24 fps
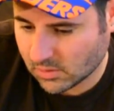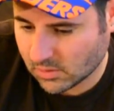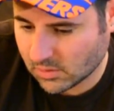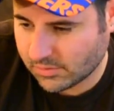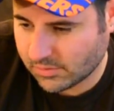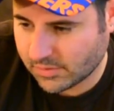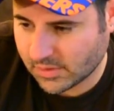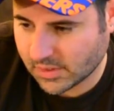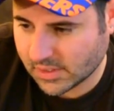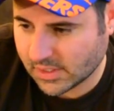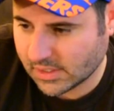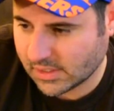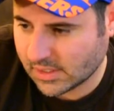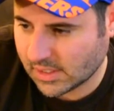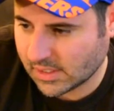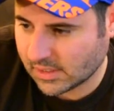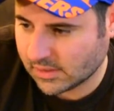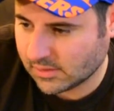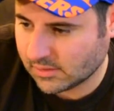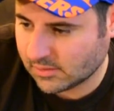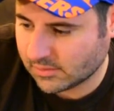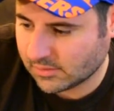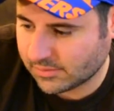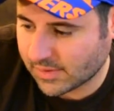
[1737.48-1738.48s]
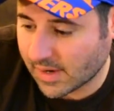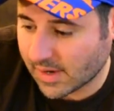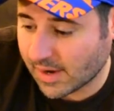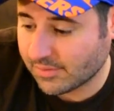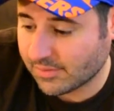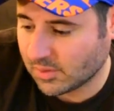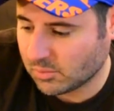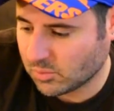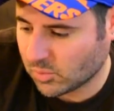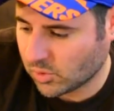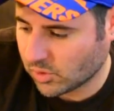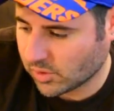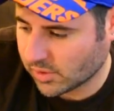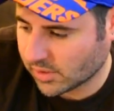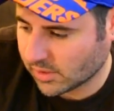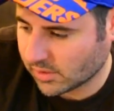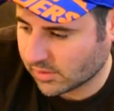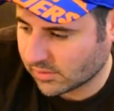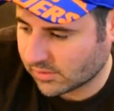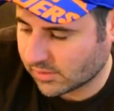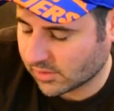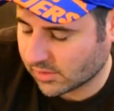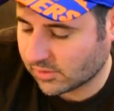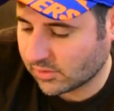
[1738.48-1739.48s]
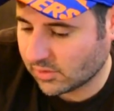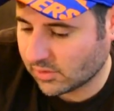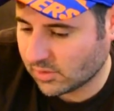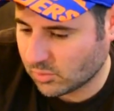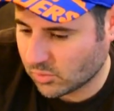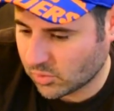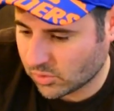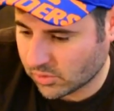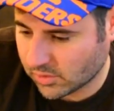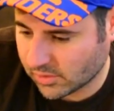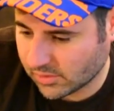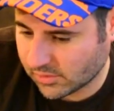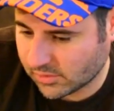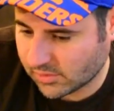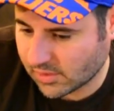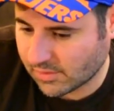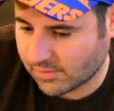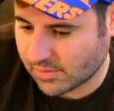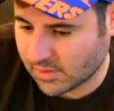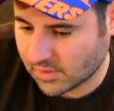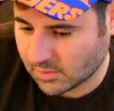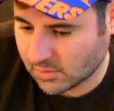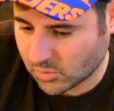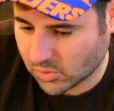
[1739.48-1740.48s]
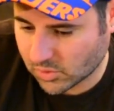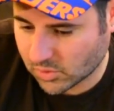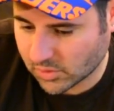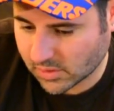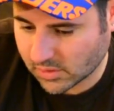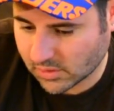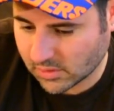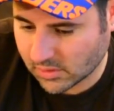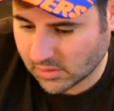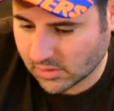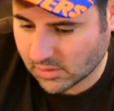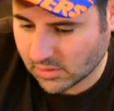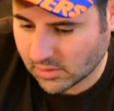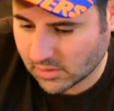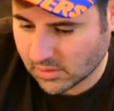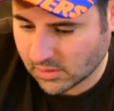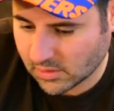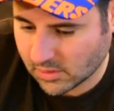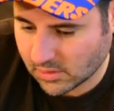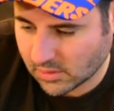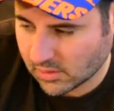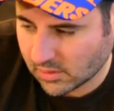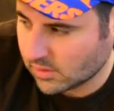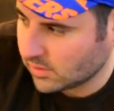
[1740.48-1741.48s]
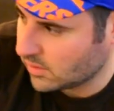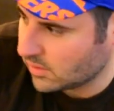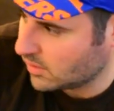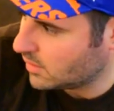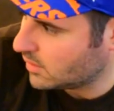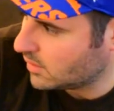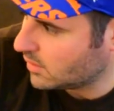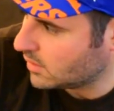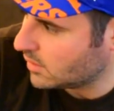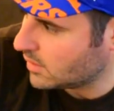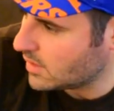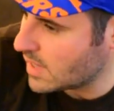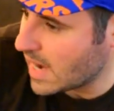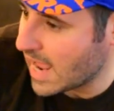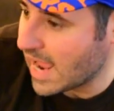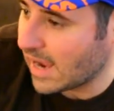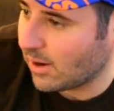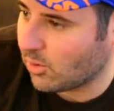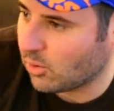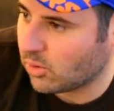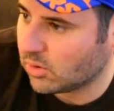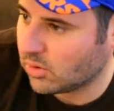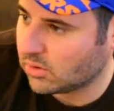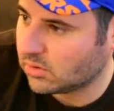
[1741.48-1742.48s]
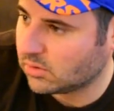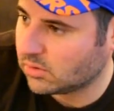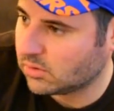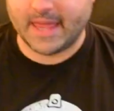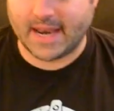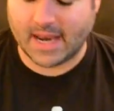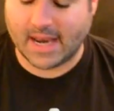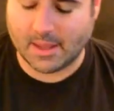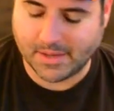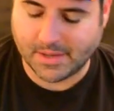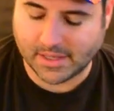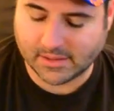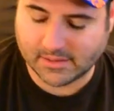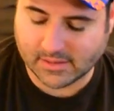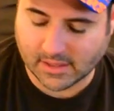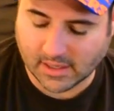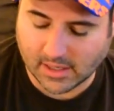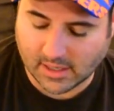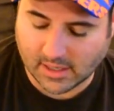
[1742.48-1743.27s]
All night. Five in the morning, six in the morning, seven in the morning. Now, then I picked